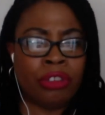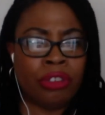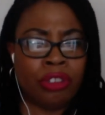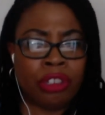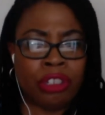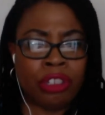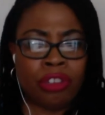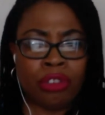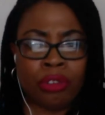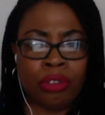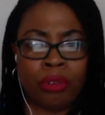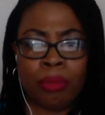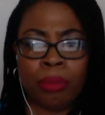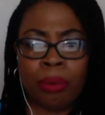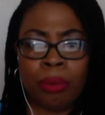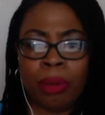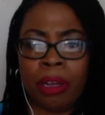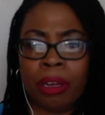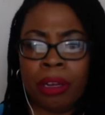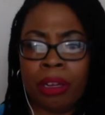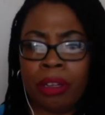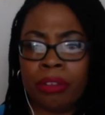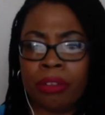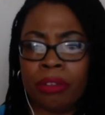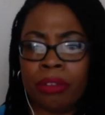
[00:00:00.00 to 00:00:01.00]
digital
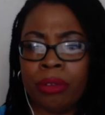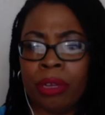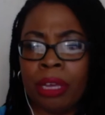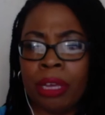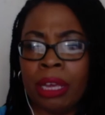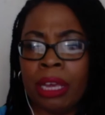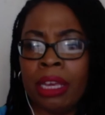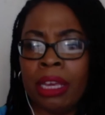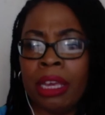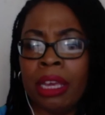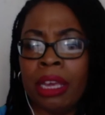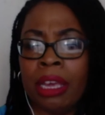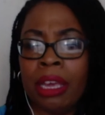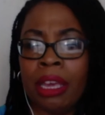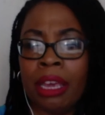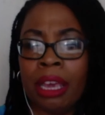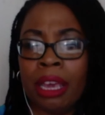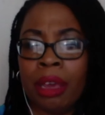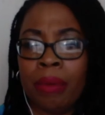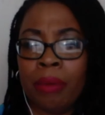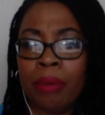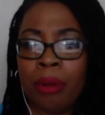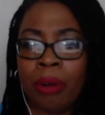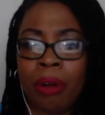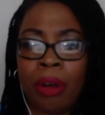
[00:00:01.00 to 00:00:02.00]
products okay
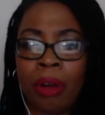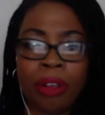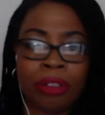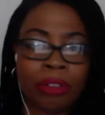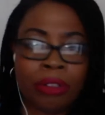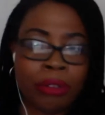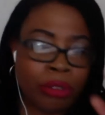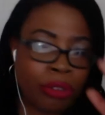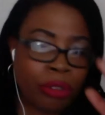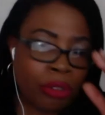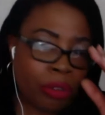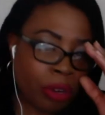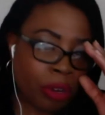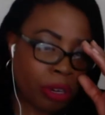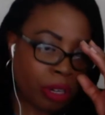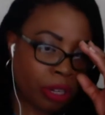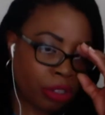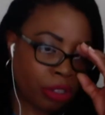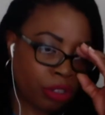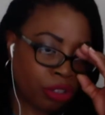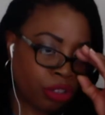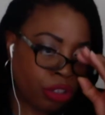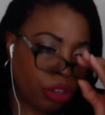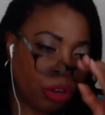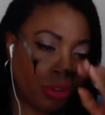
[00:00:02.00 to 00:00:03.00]
and we're also starting
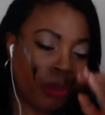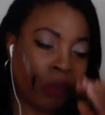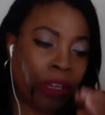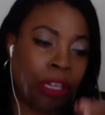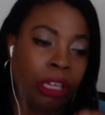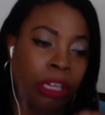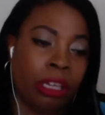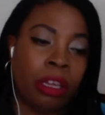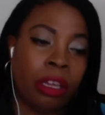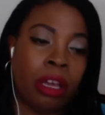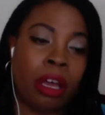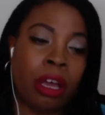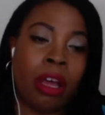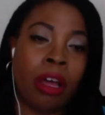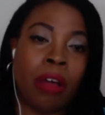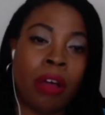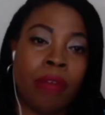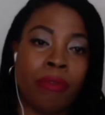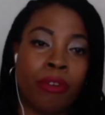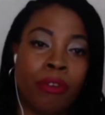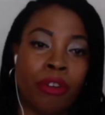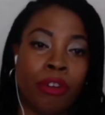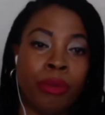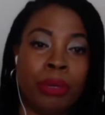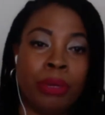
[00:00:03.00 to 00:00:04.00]
a journey um,
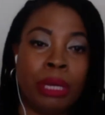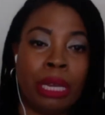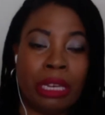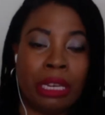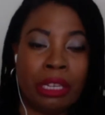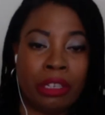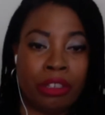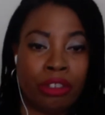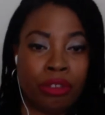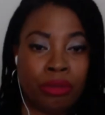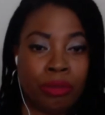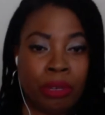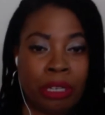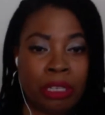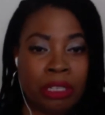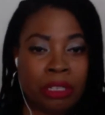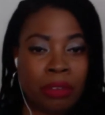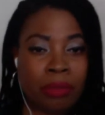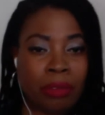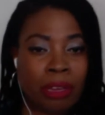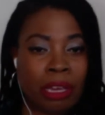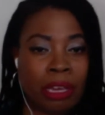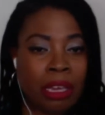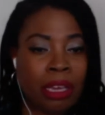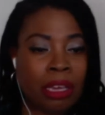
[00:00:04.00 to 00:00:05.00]
for creating streams
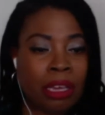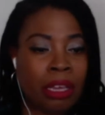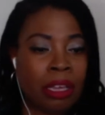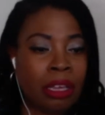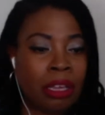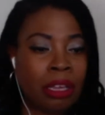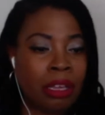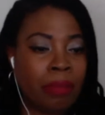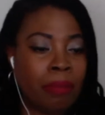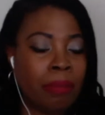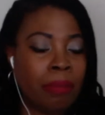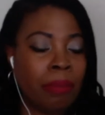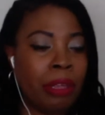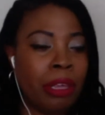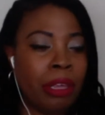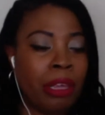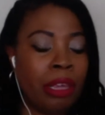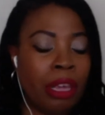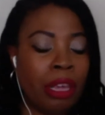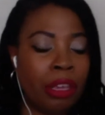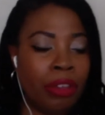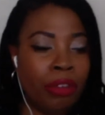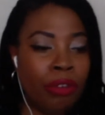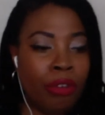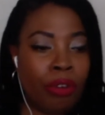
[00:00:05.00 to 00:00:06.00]
of income
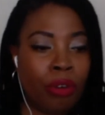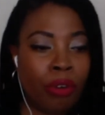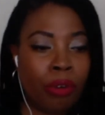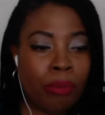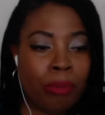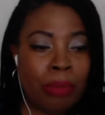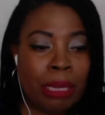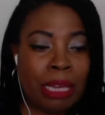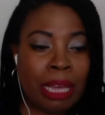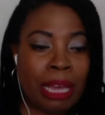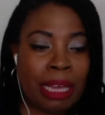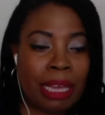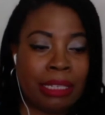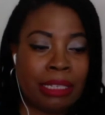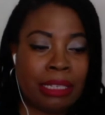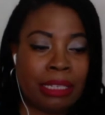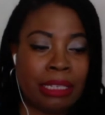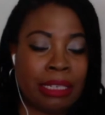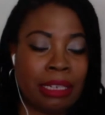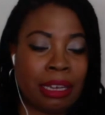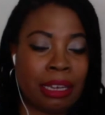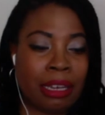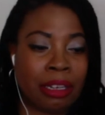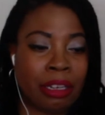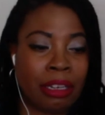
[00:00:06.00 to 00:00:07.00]
and you go to
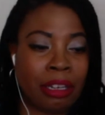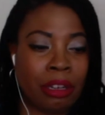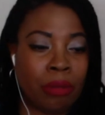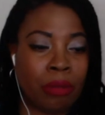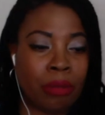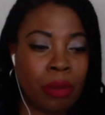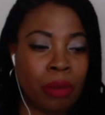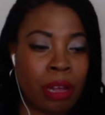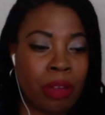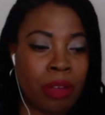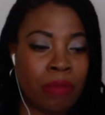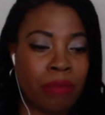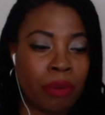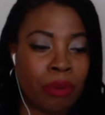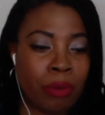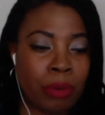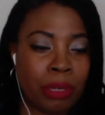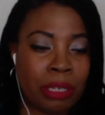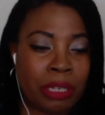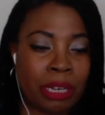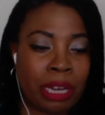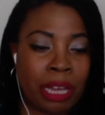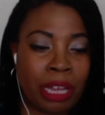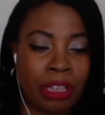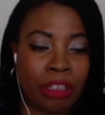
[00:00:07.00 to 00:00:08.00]
bit.ly forward
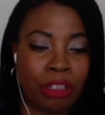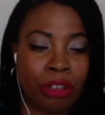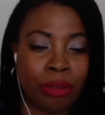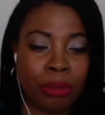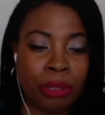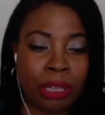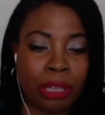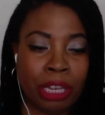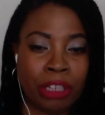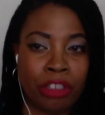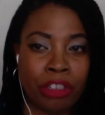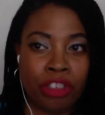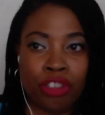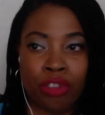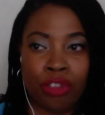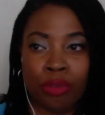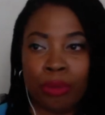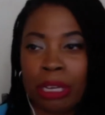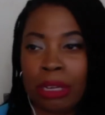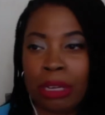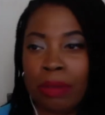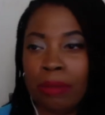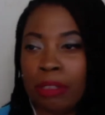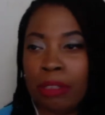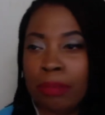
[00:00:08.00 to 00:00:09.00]
slash create
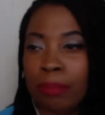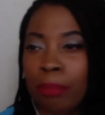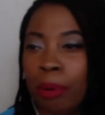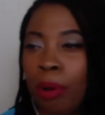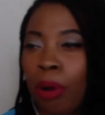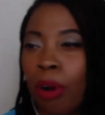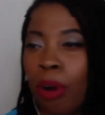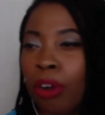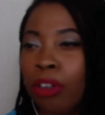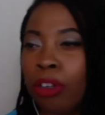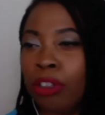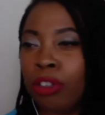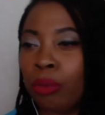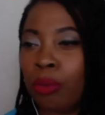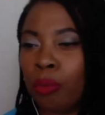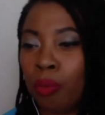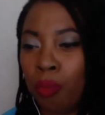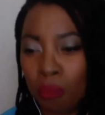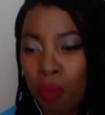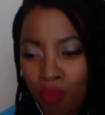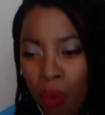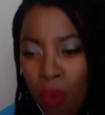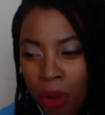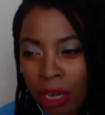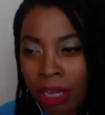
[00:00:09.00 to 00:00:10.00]
streams part
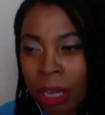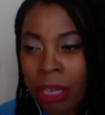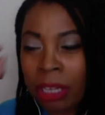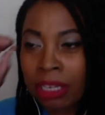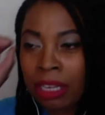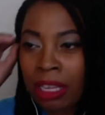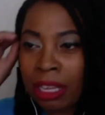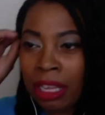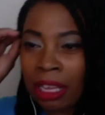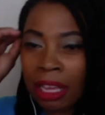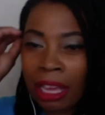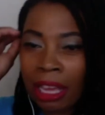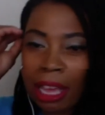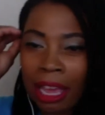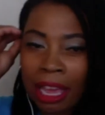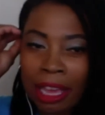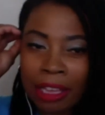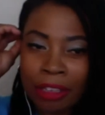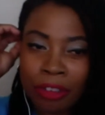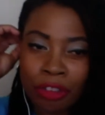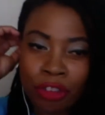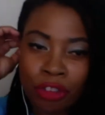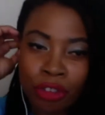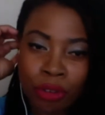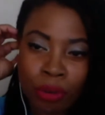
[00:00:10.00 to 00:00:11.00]
one
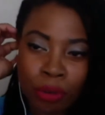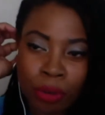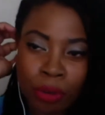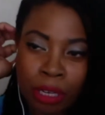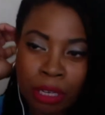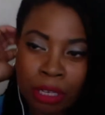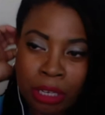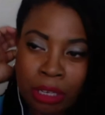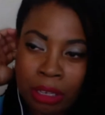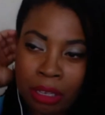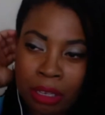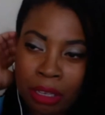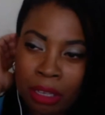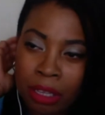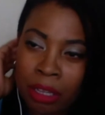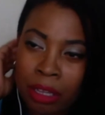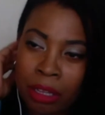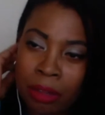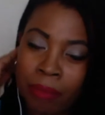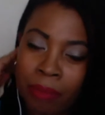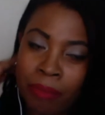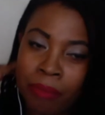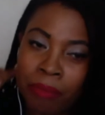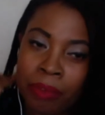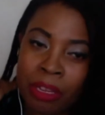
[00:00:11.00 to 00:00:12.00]
and join
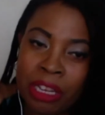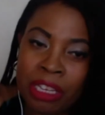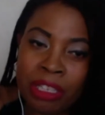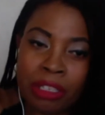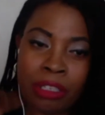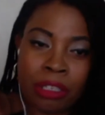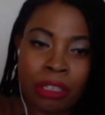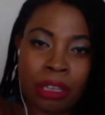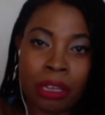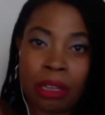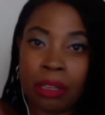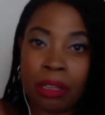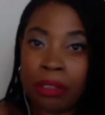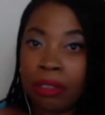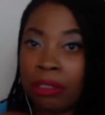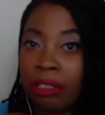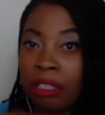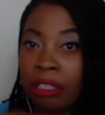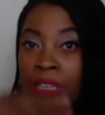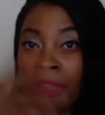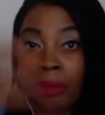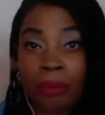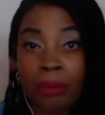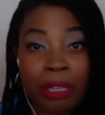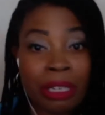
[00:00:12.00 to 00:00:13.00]
um, it's a
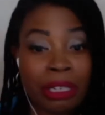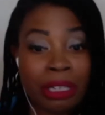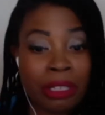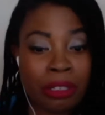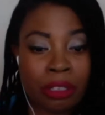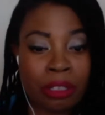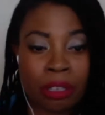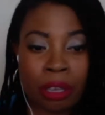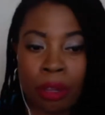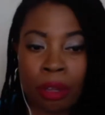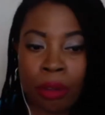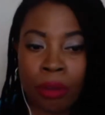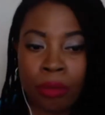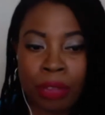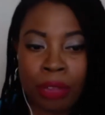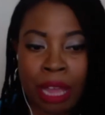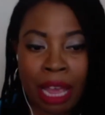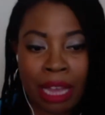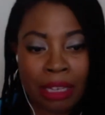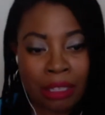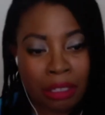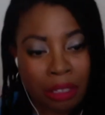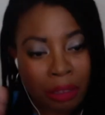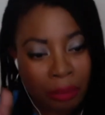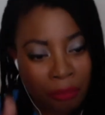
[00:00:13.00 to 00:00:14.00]
series so
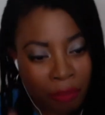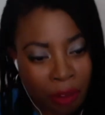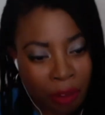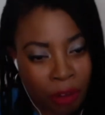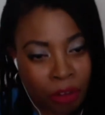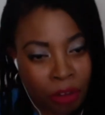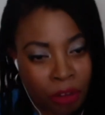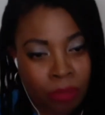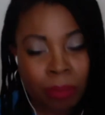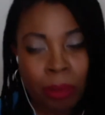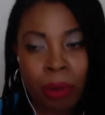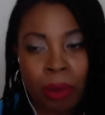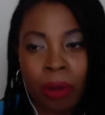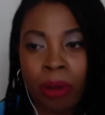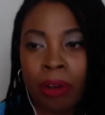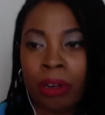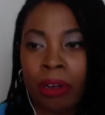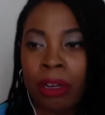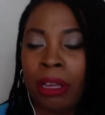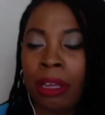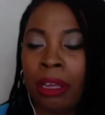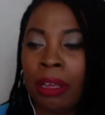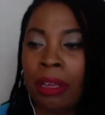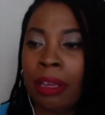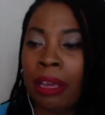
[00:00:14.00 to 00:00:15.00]
that's the first part
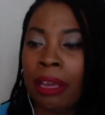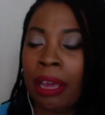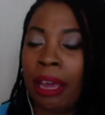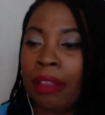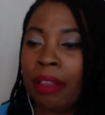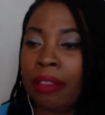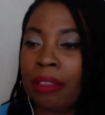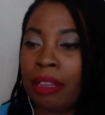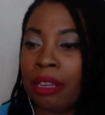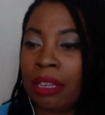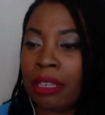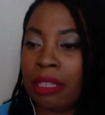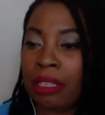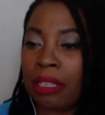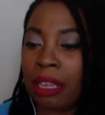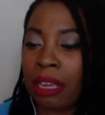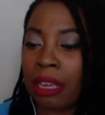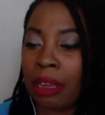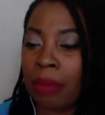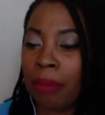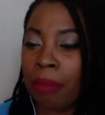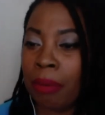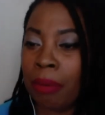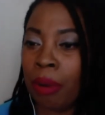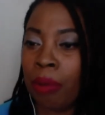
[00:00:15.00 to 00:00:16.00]
and then the
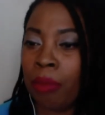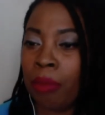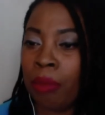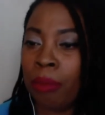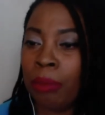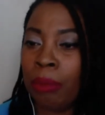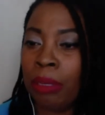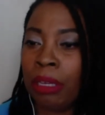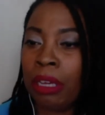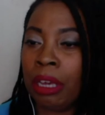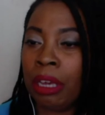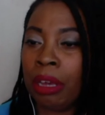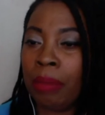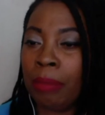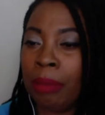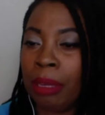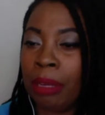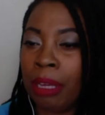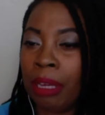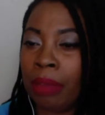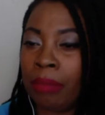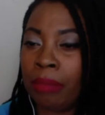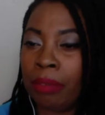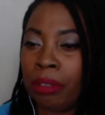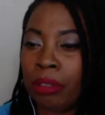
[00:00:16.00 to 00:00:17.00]
second part will be coming
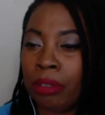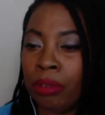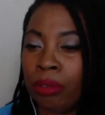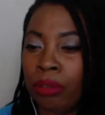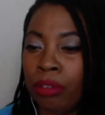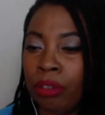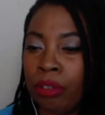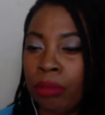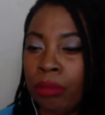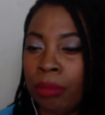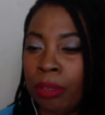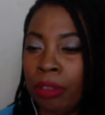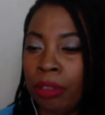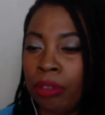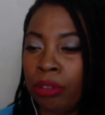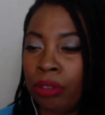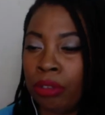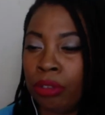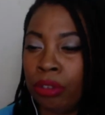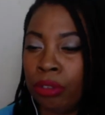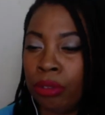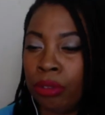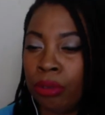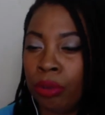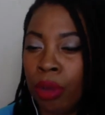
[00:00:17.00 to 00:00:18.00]
up soon so make sure
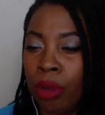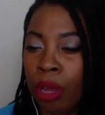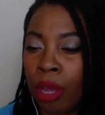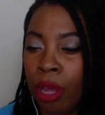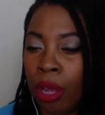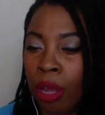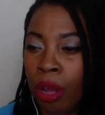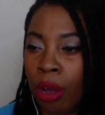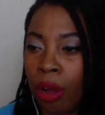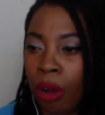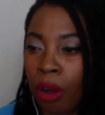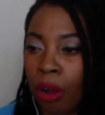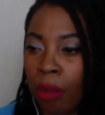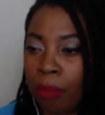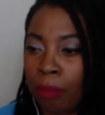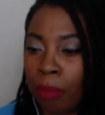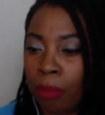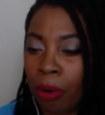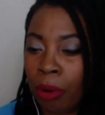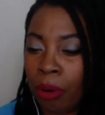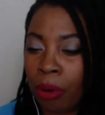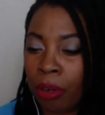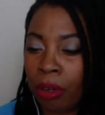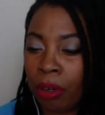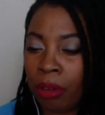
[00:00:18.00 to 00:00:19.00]
you are
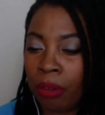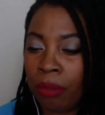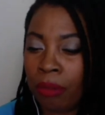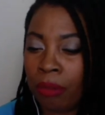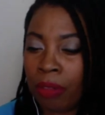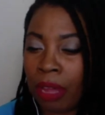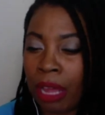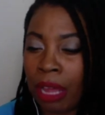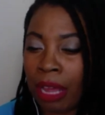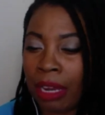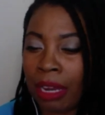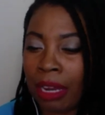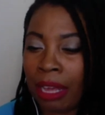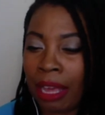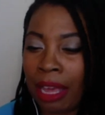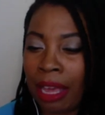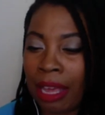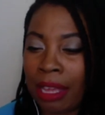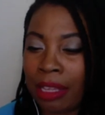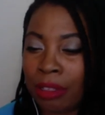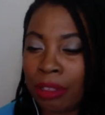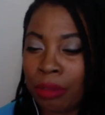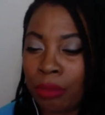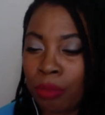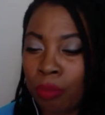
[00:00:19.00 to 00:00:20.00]
part of that
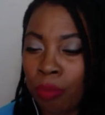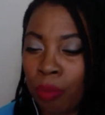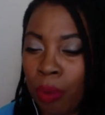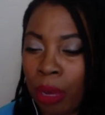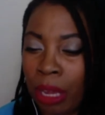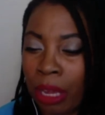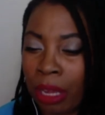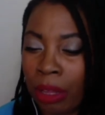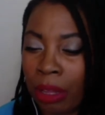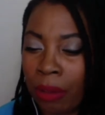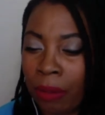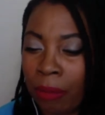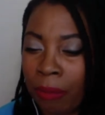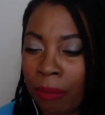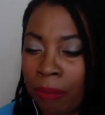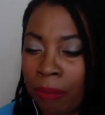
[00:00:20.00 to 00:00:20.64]
as well